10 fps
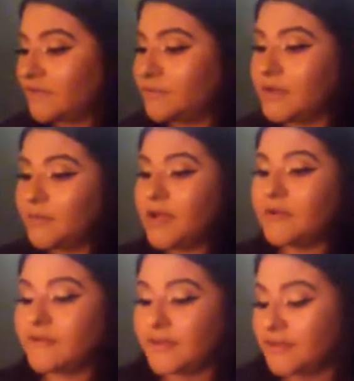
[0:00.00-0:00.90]
for me,
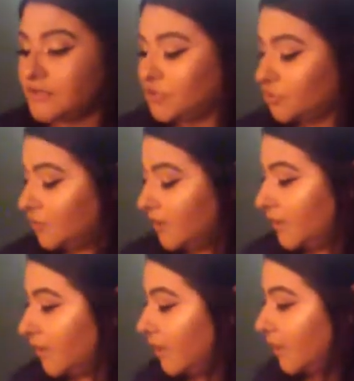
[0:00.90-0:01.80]
while that is
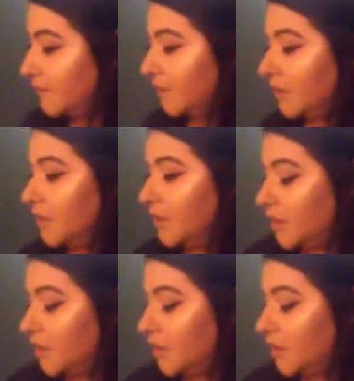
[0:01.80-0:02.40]
drying, I'd be